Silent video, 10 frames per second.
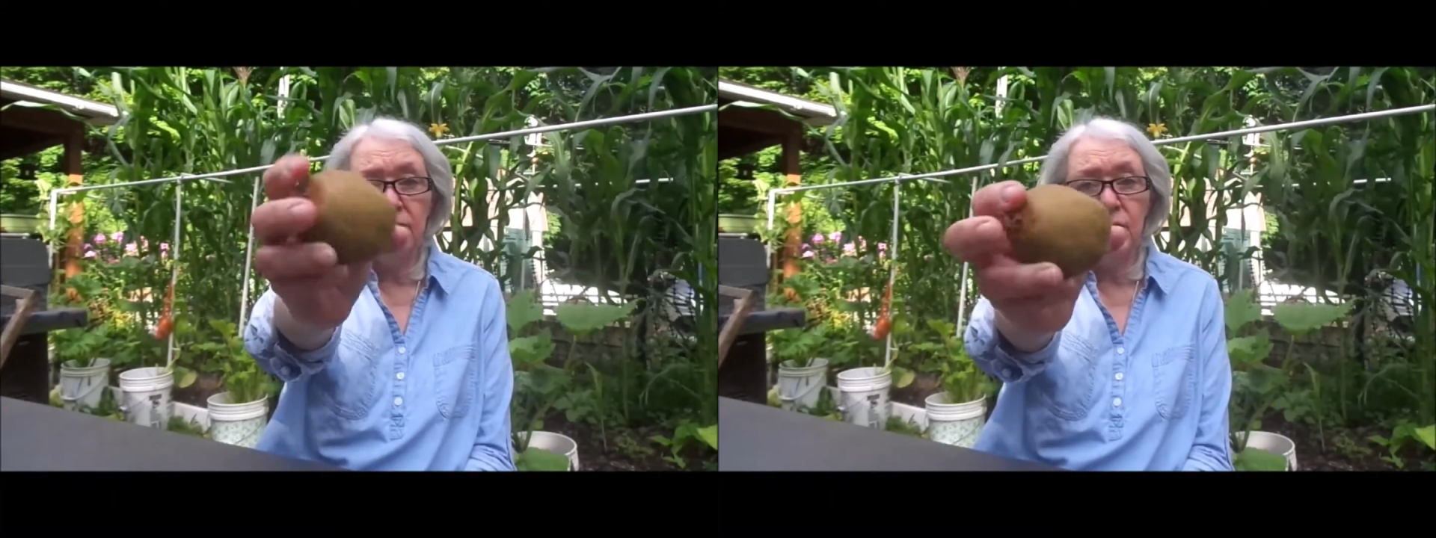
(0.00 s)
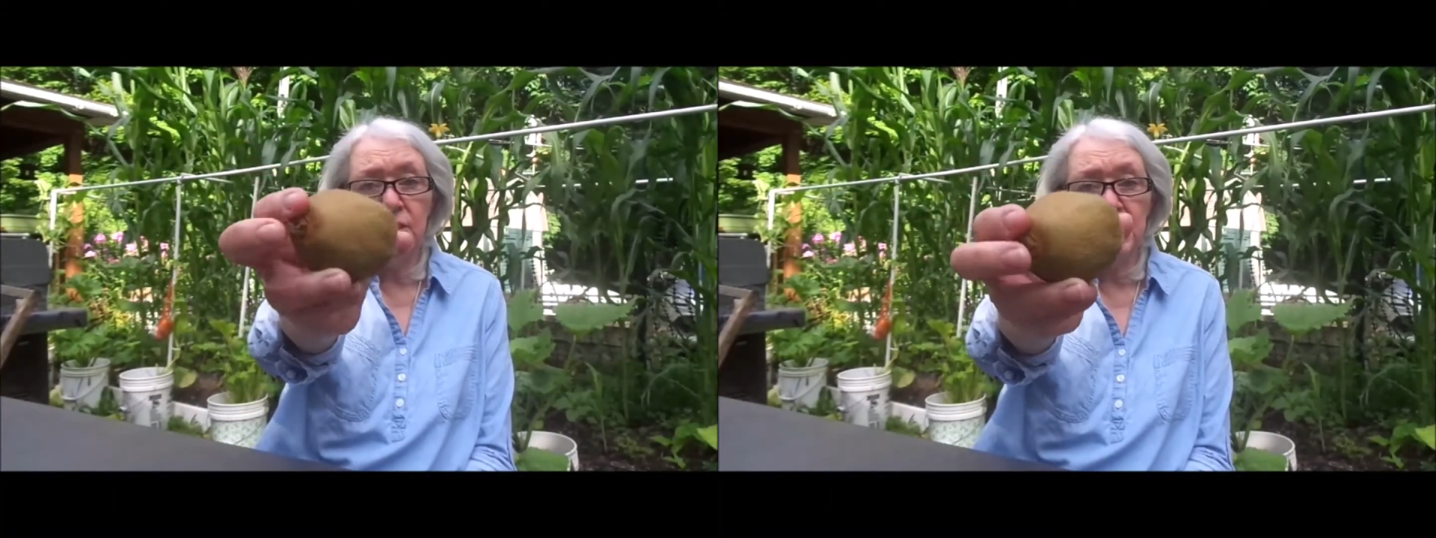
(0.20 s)

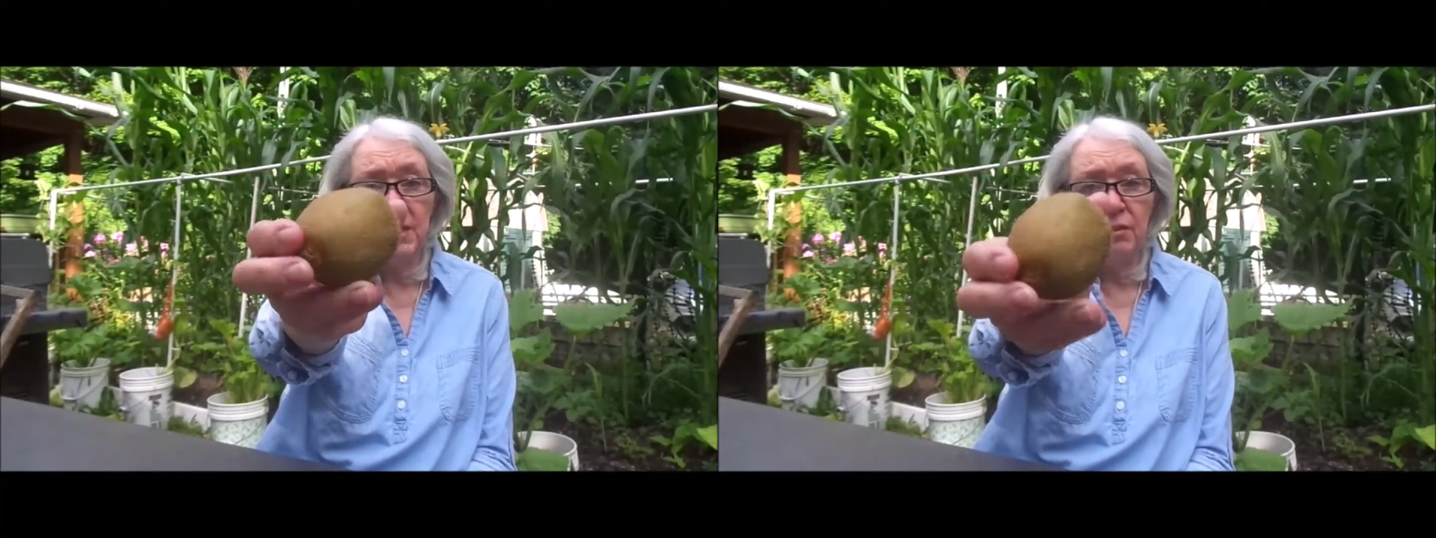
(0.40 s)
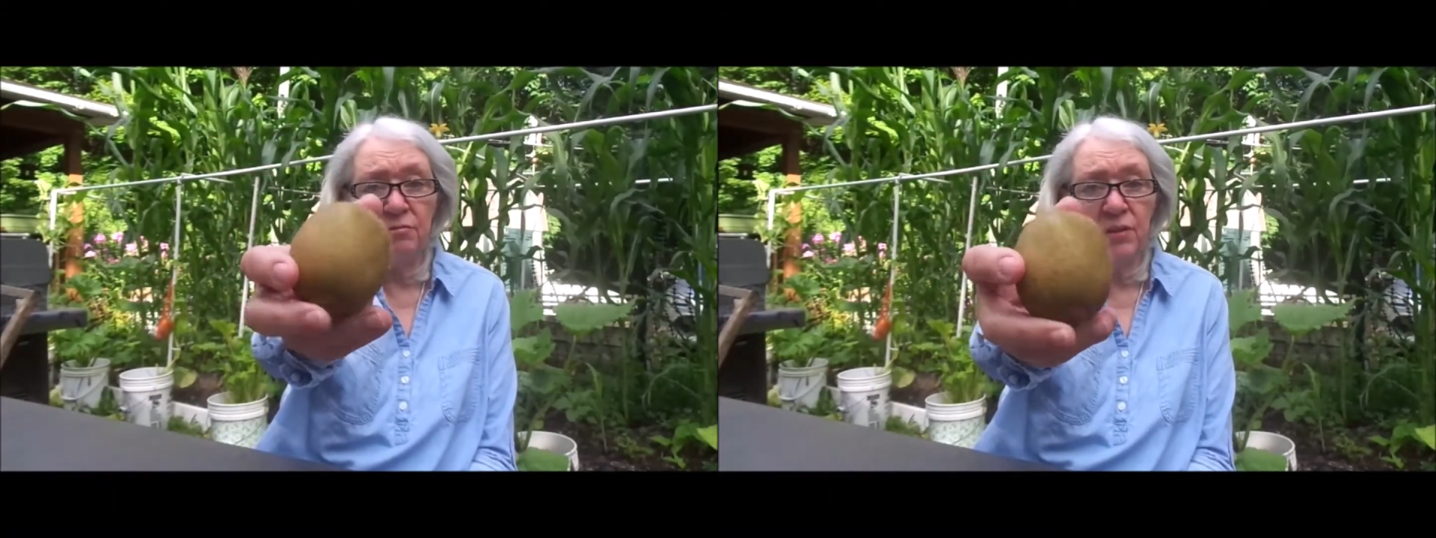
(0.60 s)
You can
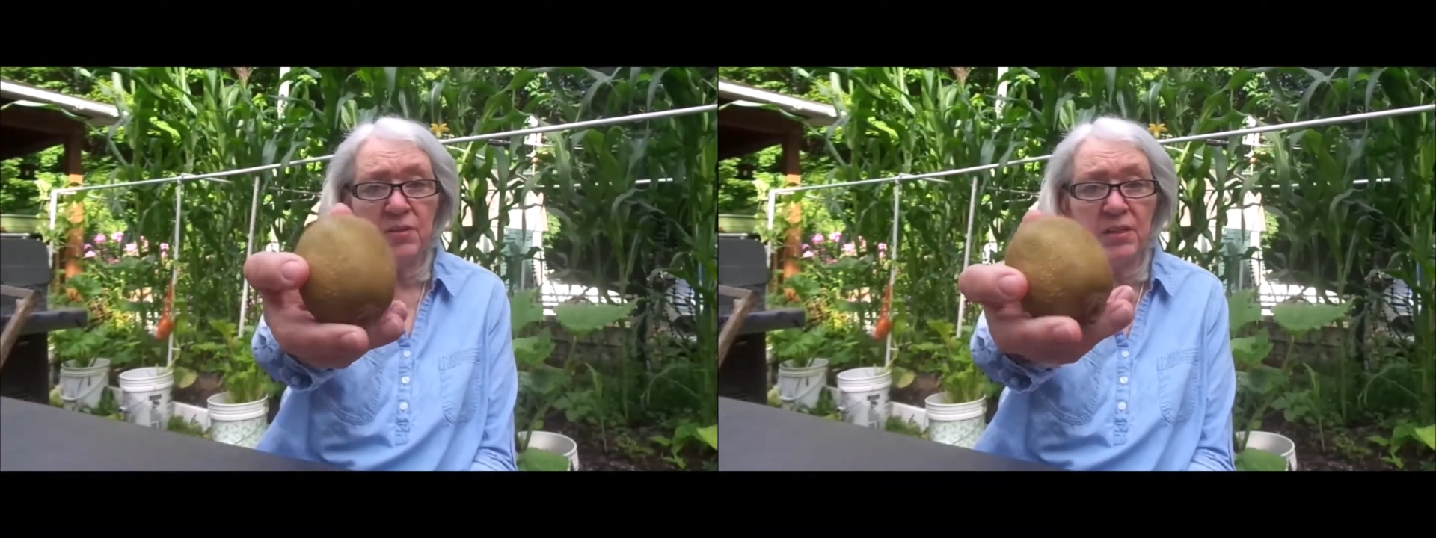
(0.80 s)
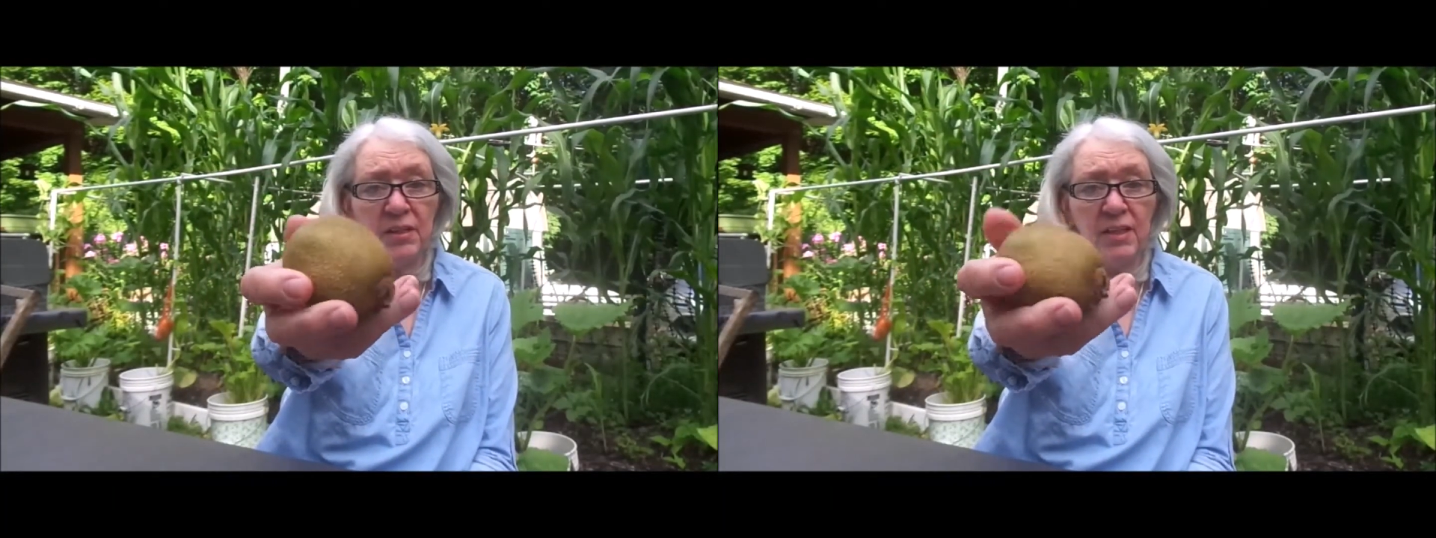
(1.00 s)
see the
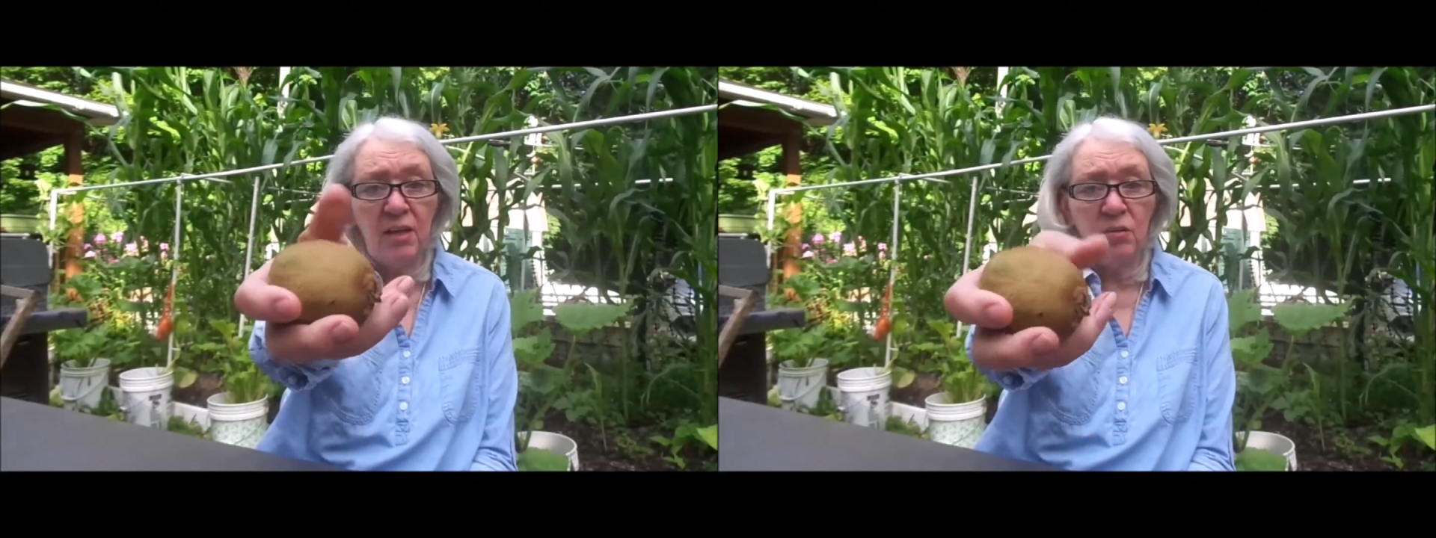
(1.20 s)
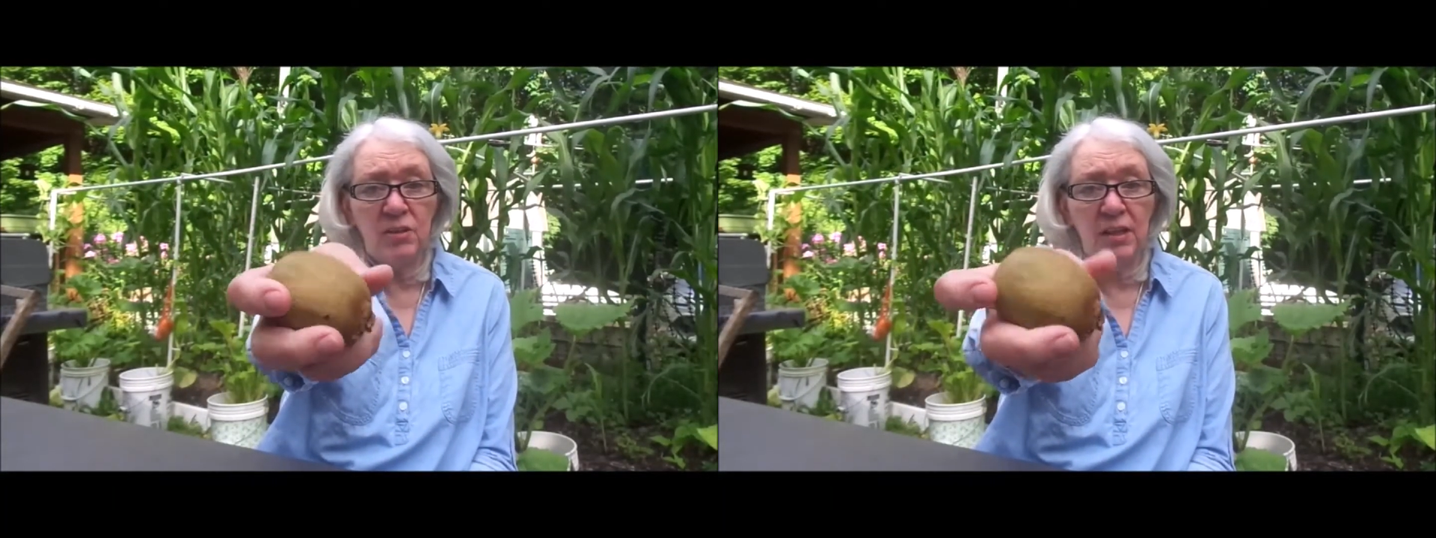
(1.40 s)
fuzz on the
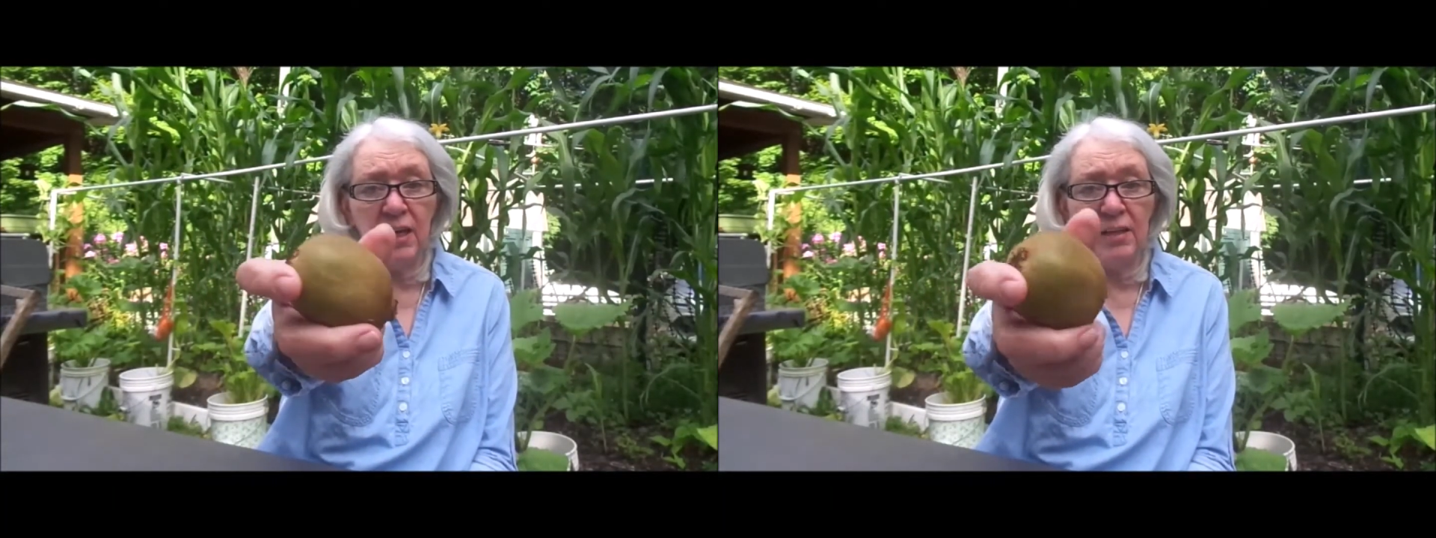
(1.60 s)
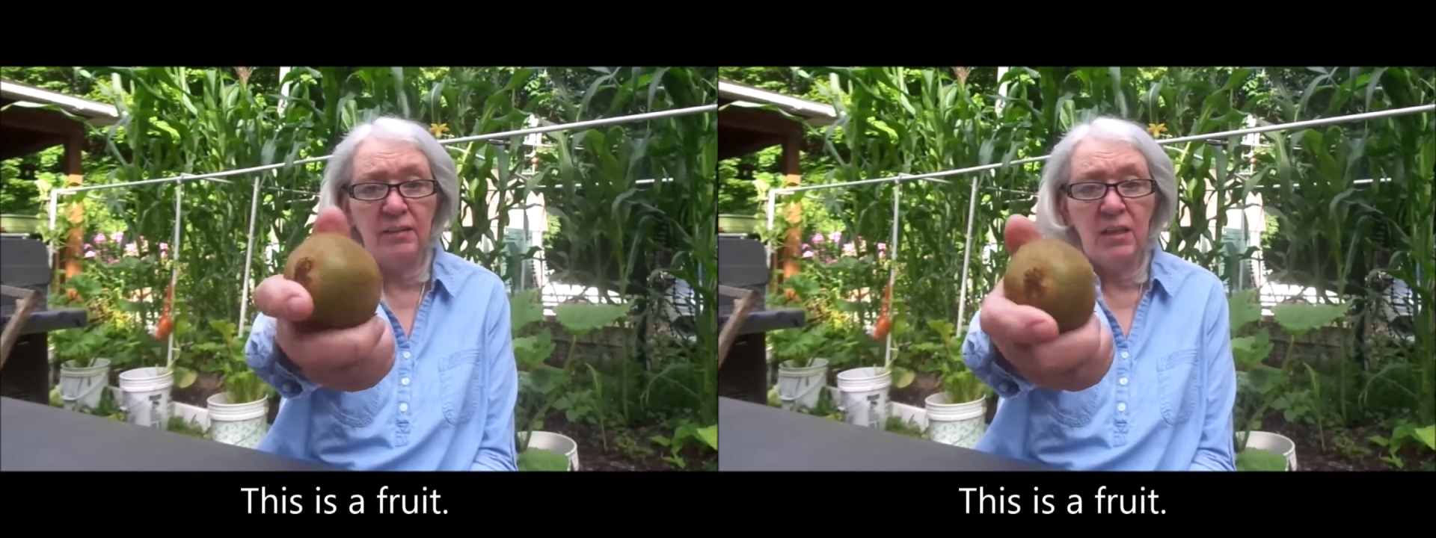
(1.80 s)

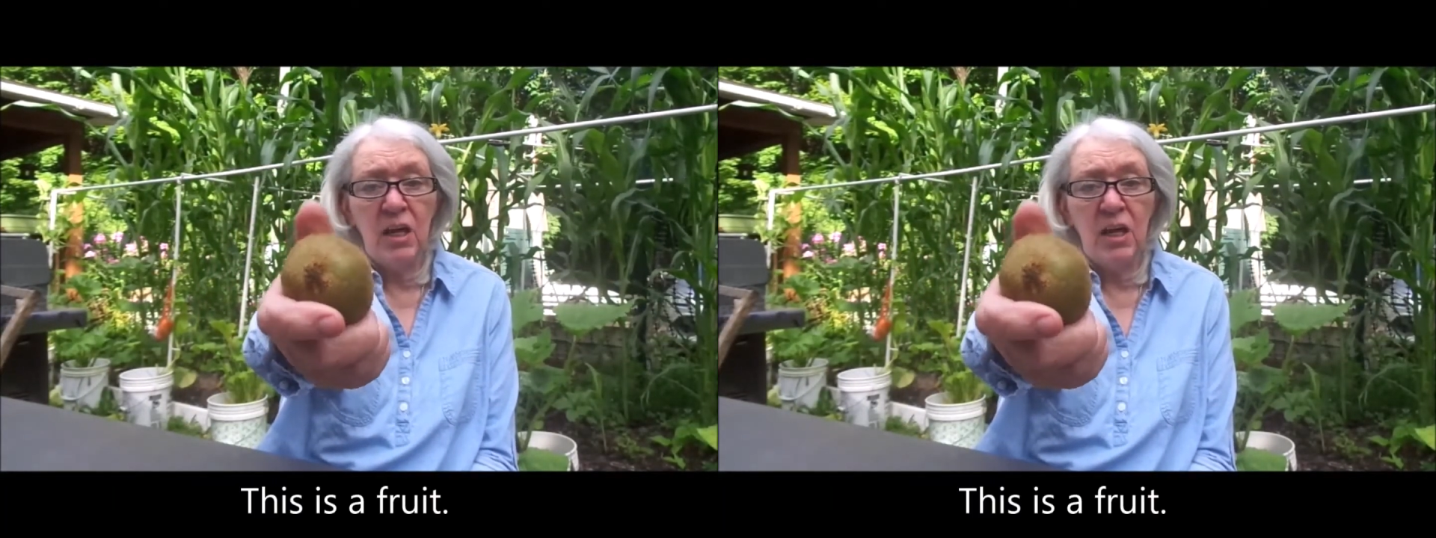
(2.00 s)
outside.